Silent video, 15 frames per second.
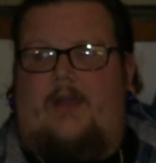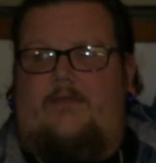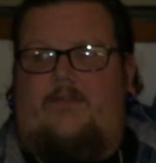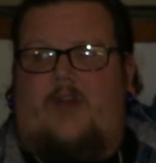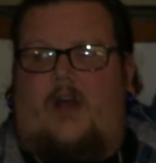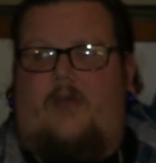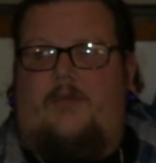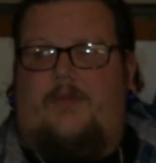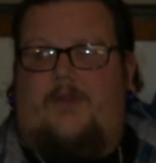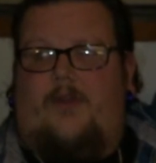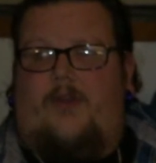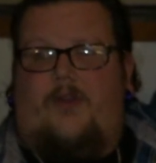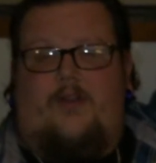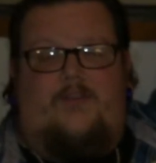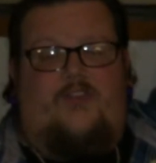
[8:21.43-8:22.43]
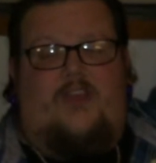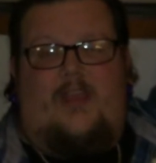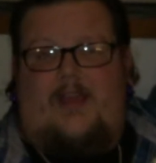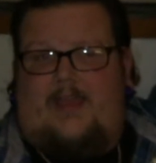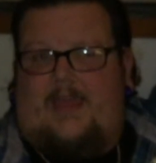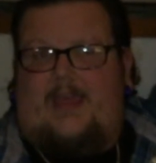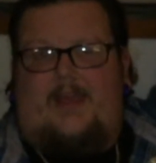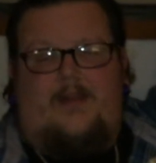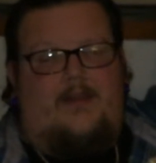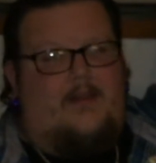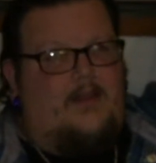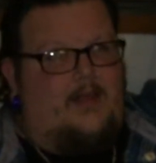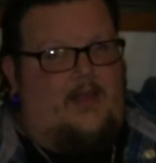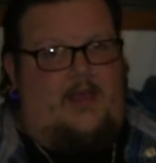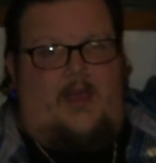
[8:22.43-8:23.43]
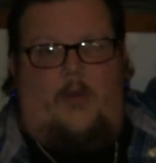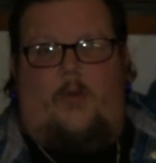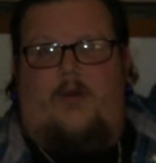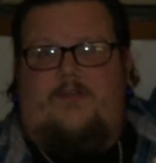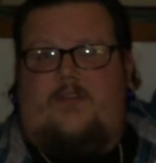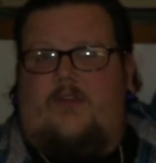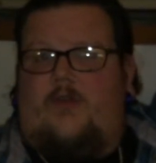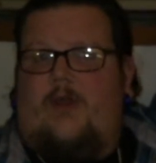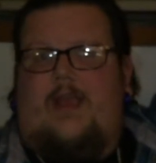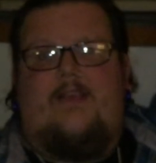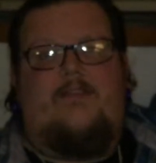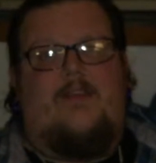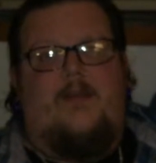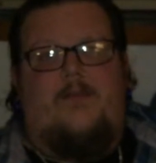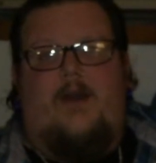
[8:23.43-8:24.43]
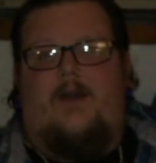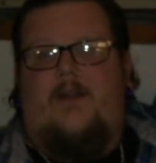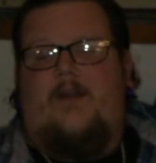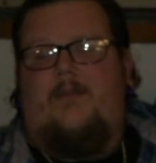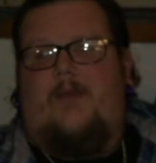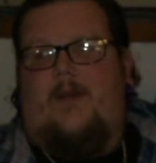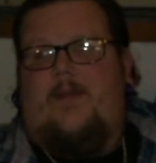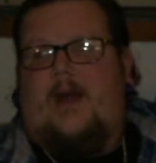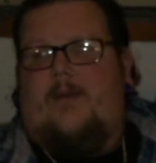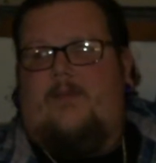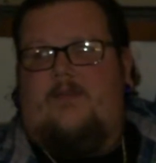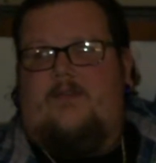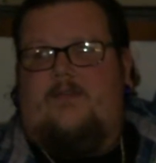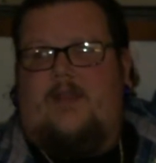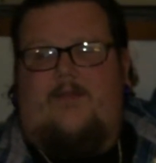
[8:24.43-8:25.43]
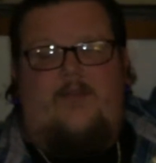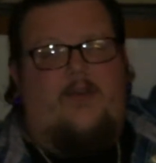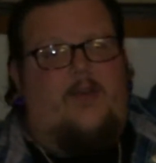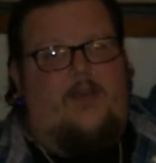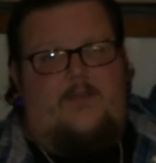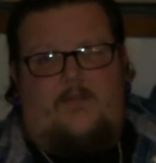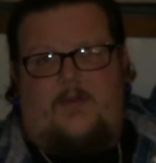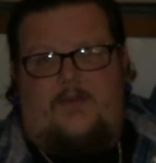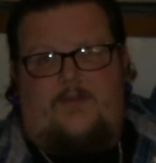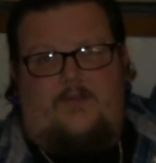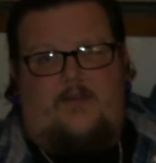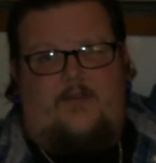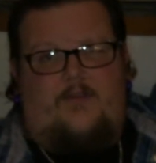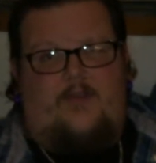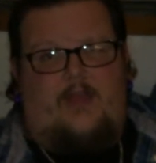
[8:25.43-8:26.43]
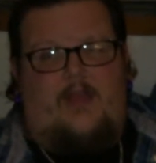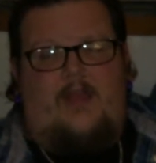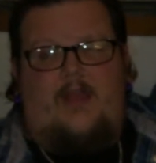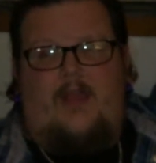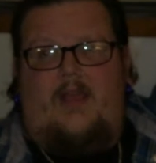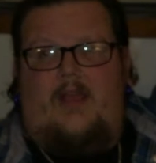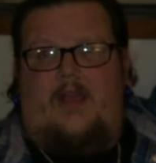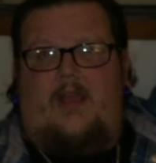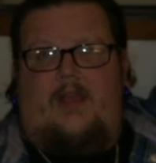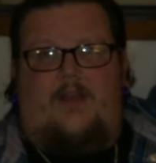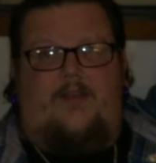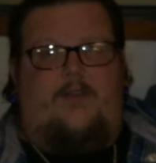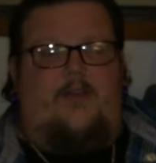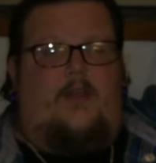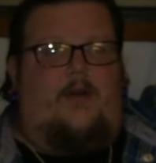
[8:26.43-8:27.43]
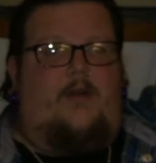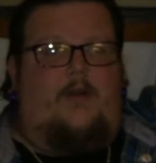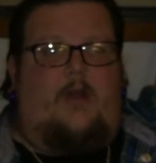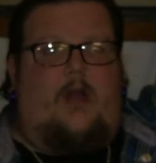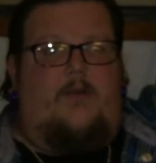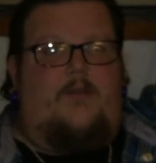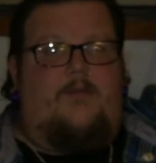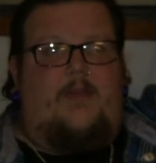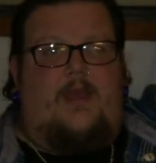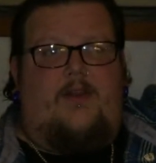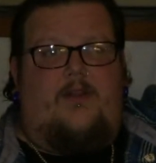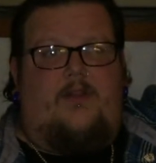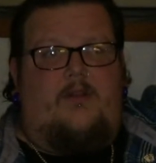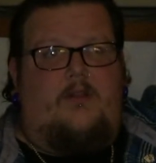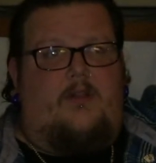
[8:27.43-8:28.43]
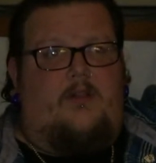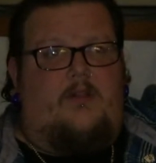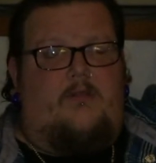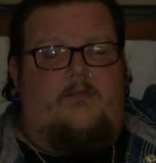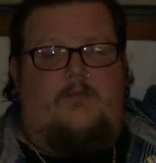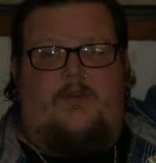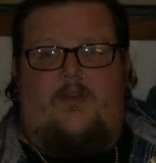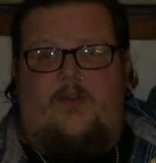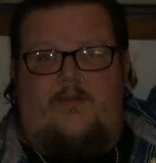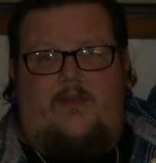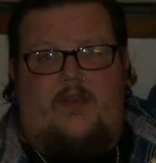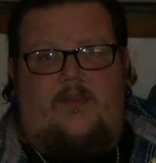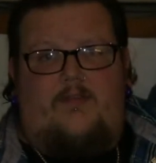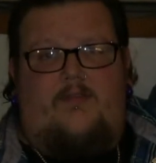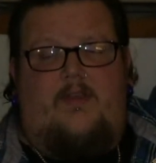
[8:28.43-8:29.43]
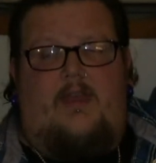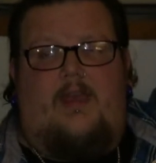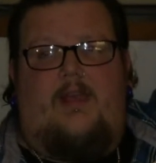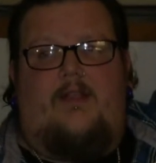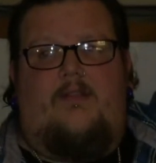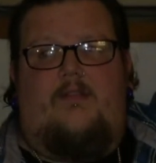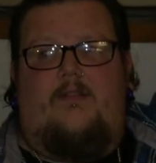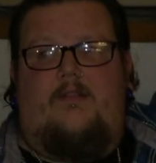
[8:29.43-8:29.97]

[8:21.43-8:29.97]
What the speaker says: talked with her, and she, again, wasn't crazy about it. My mom was never crazy about the surgery. You know, it always made her a little nervous and